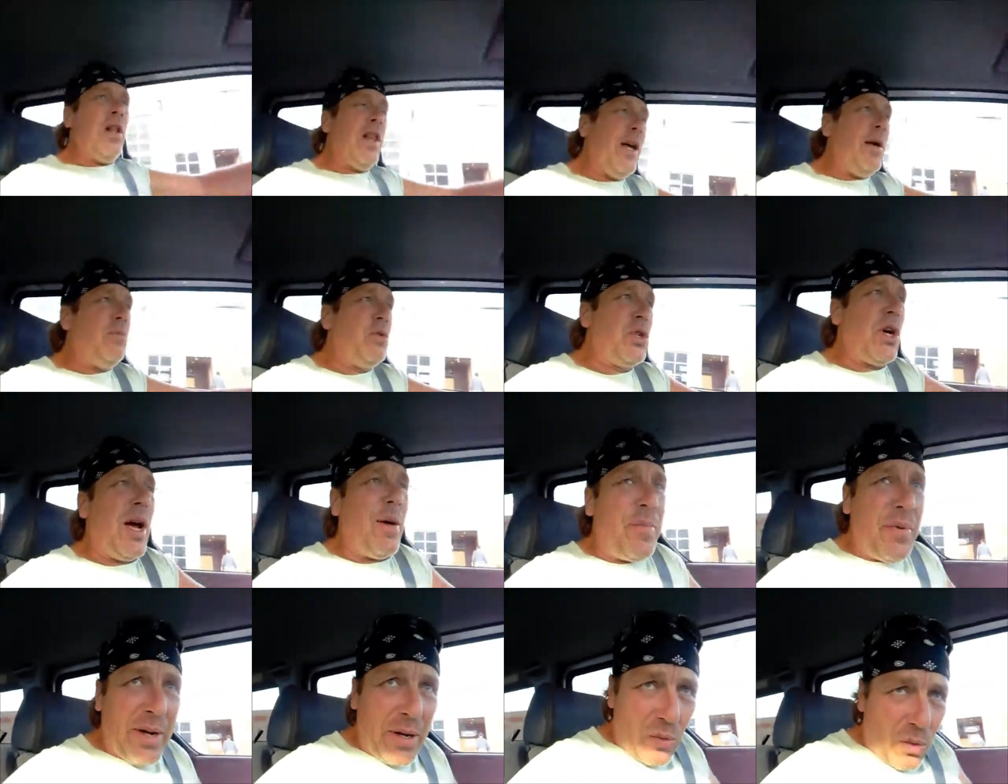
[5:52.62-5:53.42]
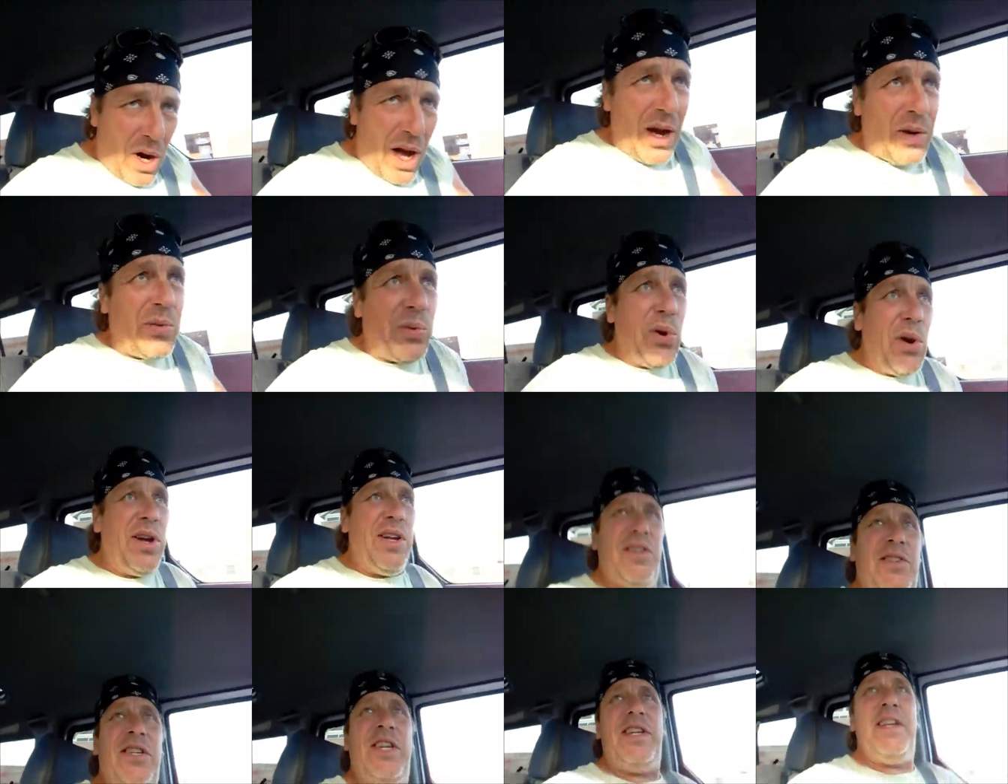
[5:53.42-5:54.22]
I'm dropping rock
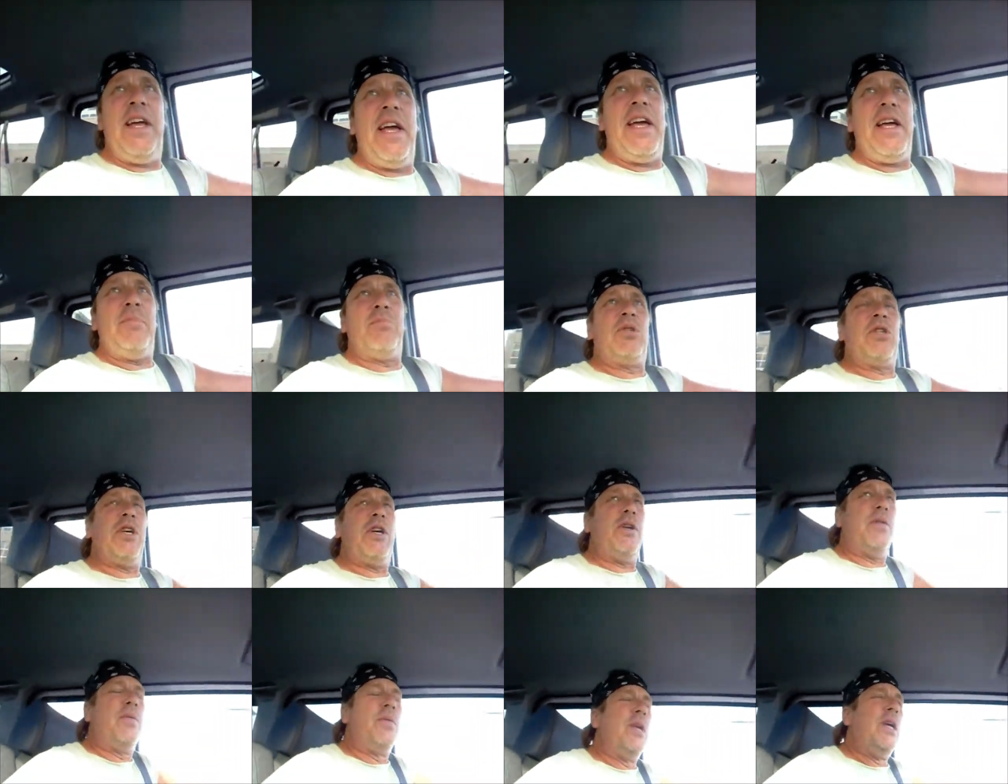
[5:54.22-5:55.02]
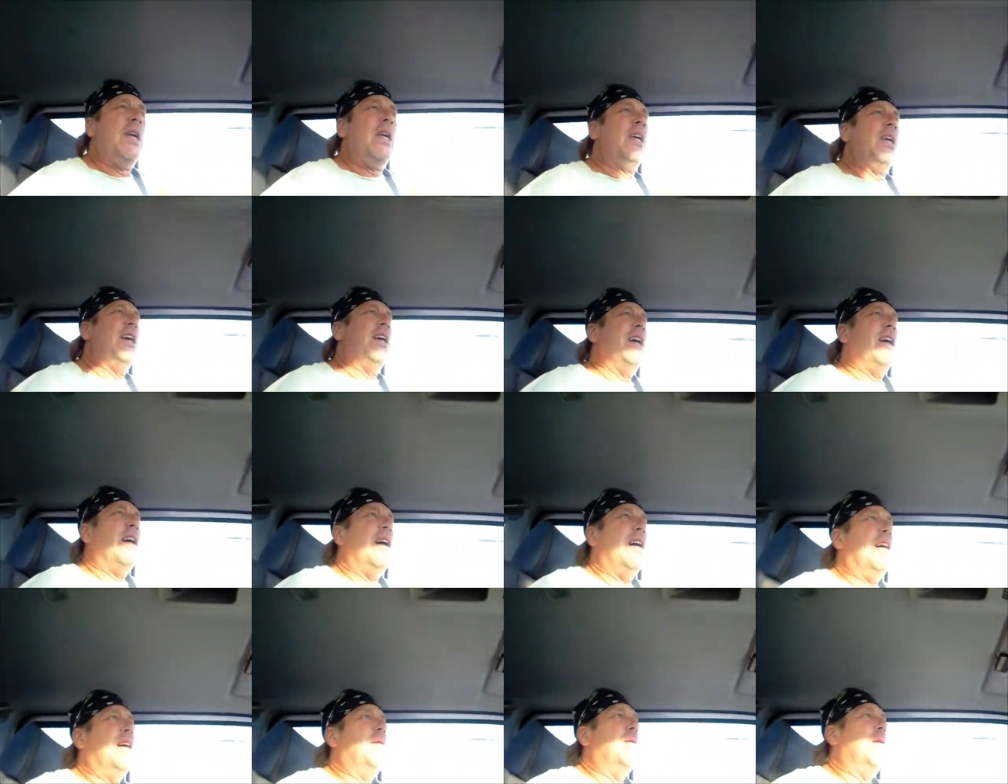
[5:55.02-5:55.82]
royalty names here,
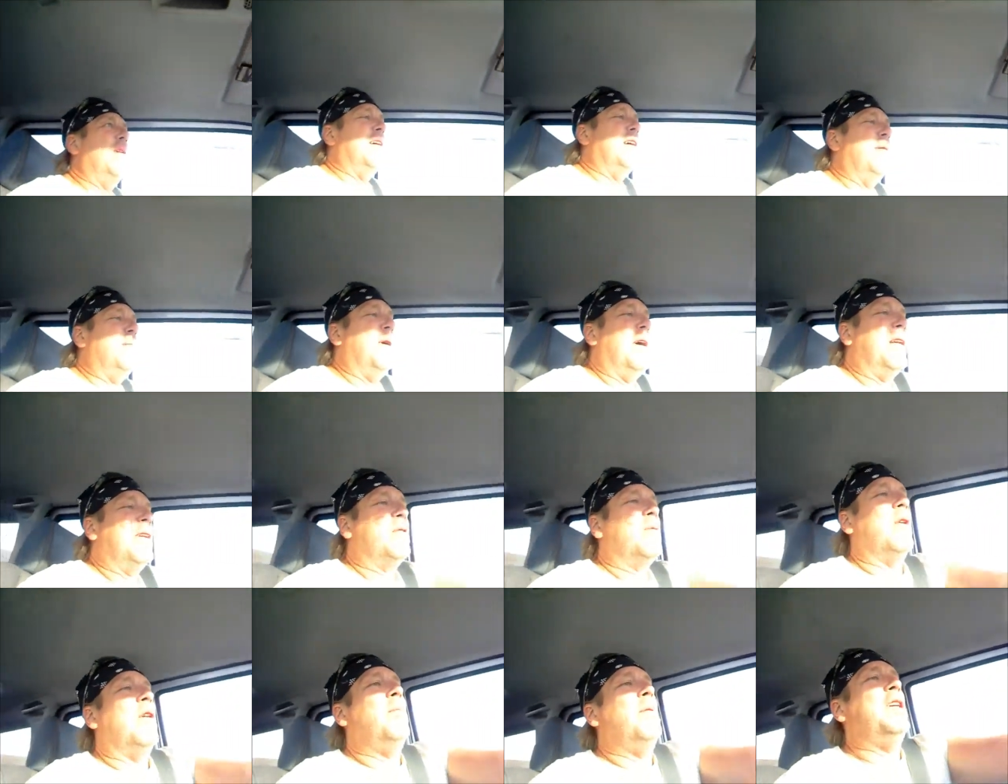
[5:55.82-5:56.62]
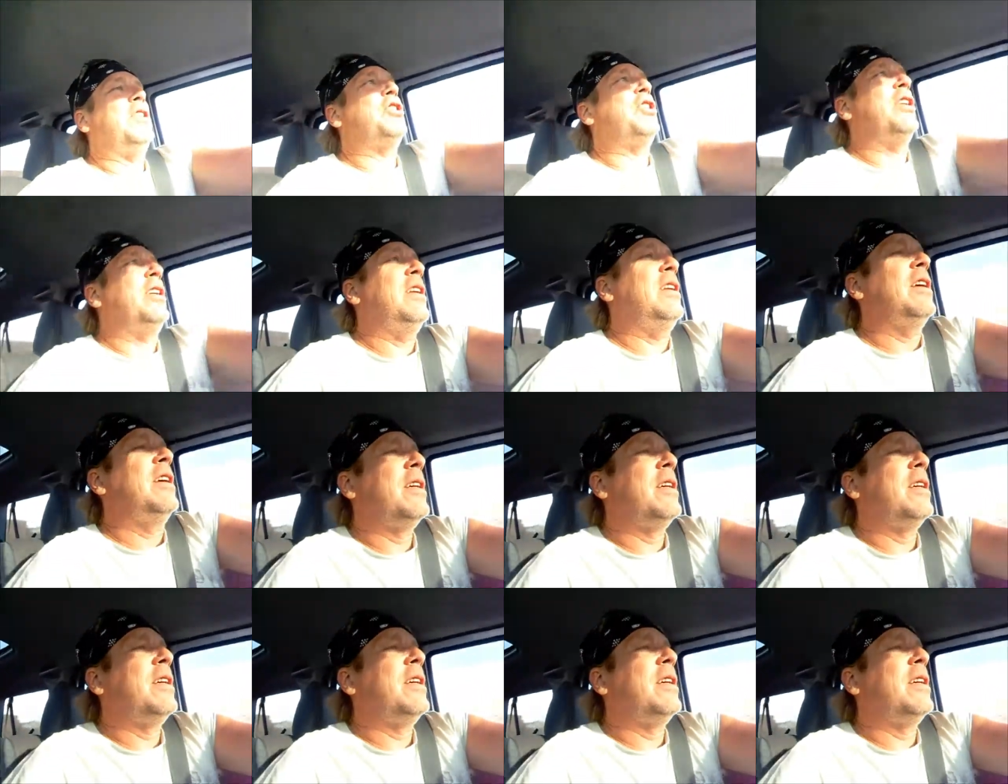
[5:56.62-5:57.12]
uh, I might as well mention